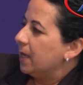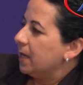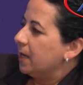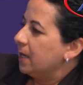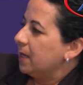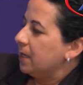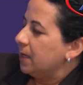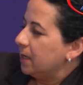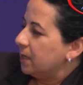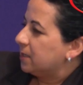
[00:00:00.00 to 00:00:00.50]

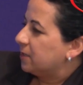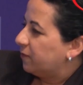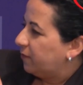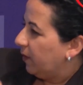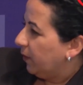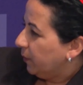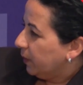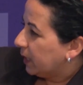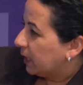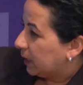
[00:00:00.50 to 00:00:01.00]
it's
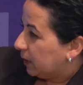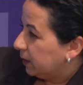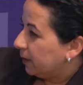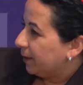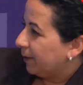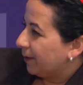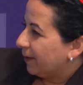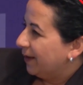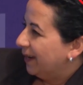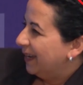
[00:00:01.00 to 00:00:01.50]
very
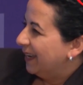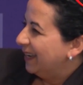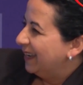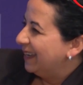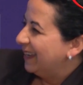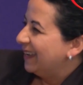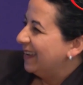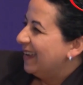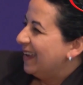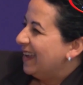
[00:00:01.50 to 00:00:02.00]
clear
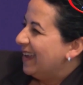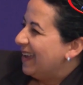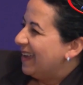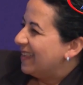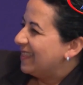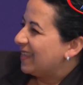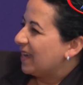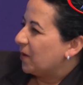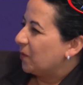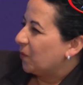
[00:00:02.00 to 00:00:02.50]

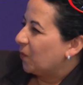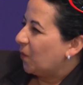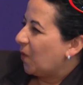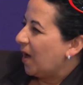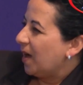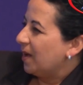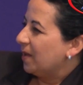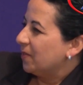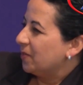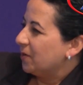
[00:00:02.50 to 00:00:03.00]
that
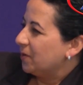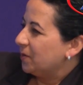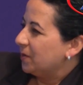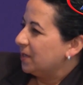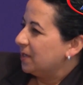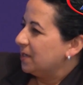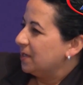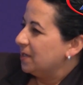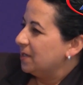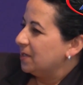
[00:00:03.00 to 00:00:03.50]
while there
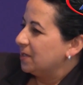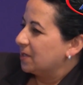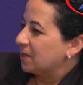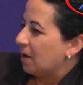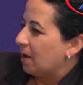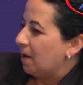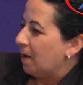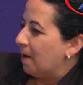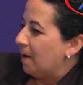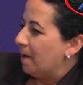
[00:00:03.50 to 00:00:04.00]
is
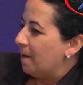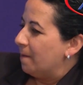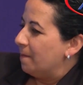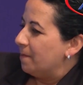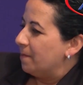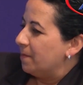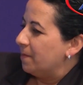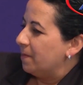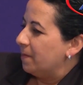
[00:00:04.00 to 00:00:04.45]
a